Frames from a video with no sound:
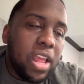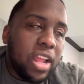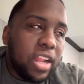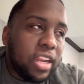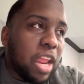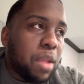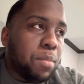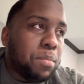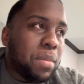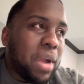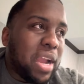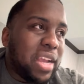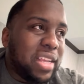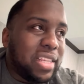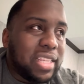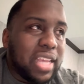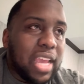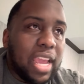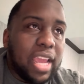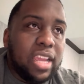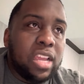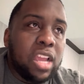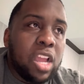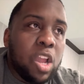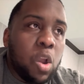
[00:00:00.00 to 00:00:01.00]
They might
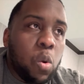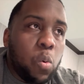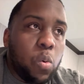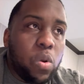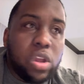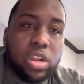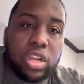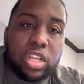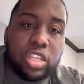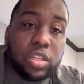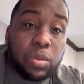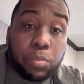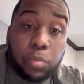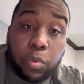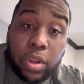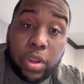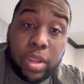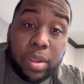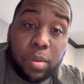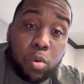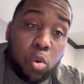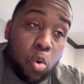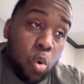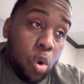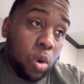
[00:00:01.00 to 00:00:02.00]
say, well, the
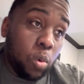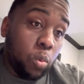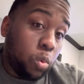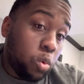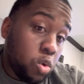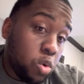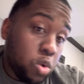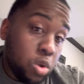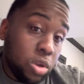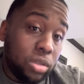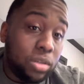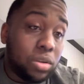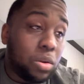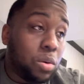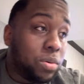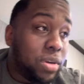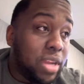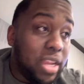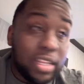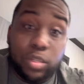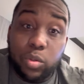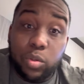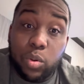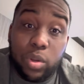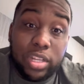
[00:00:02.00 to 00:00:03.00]
Supreme Court ruled on
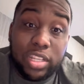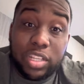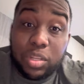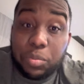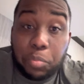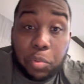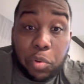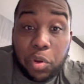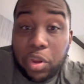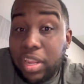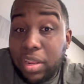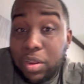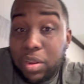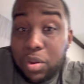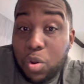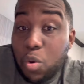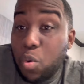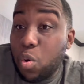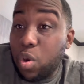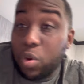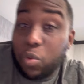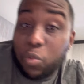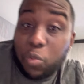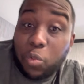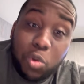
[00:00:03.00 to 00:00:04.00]
this or the Supreme
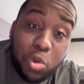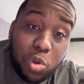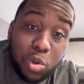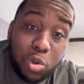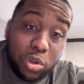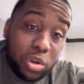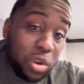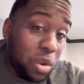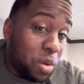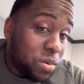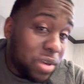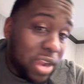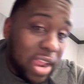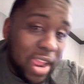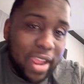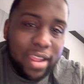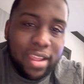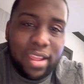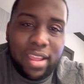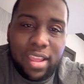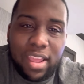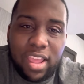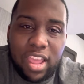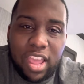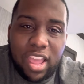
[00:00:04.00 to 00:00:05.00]
Court ruled on
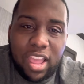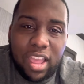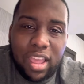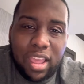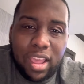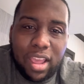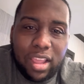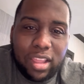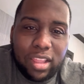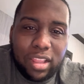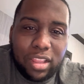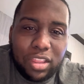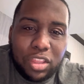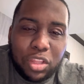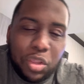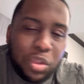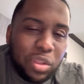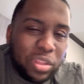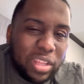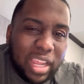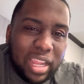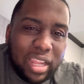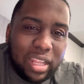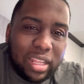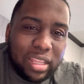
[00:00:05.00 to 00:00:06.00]
that. Do you
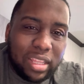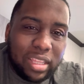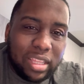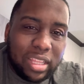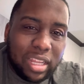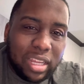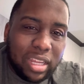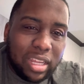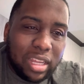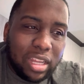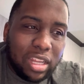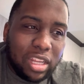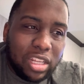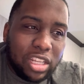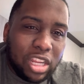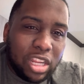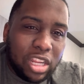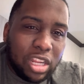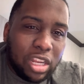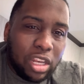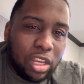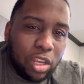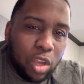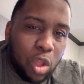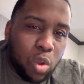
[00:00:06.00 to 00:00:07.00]
think the, the
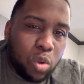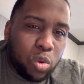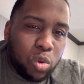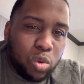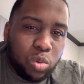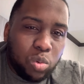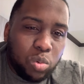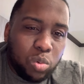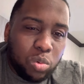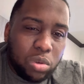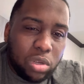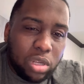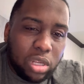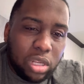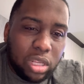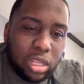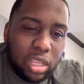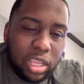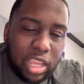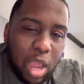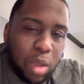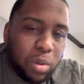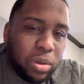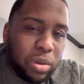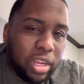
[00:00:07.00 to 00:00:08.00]
local
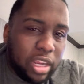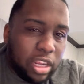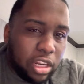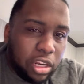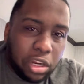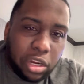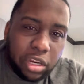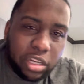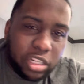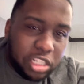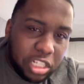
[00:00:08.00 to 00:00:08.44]
county clerk